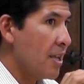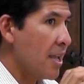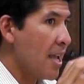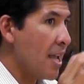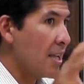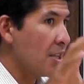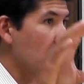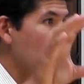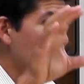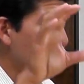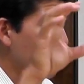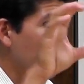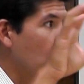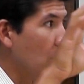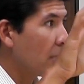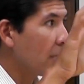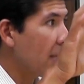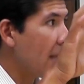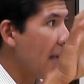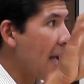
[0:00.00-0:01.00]
and you
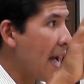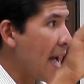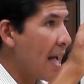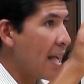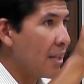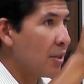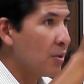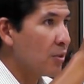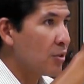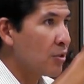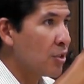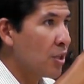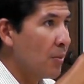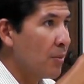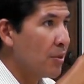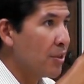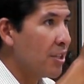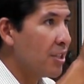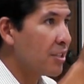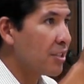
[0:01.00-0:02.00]
look at some
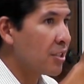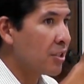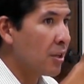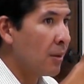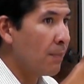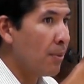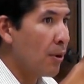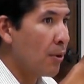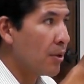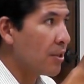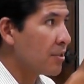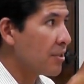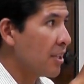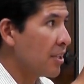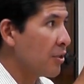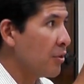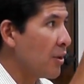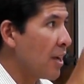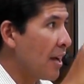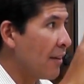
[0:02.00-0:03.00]
of these components
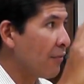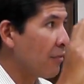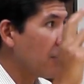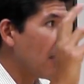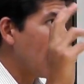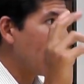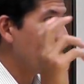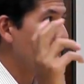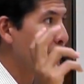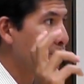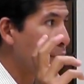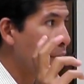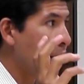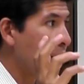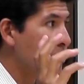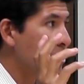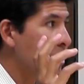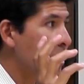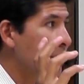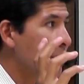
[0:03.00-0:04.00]
that you have life of
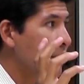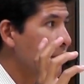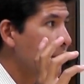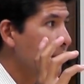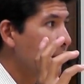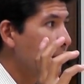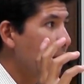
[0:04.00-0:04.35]
project,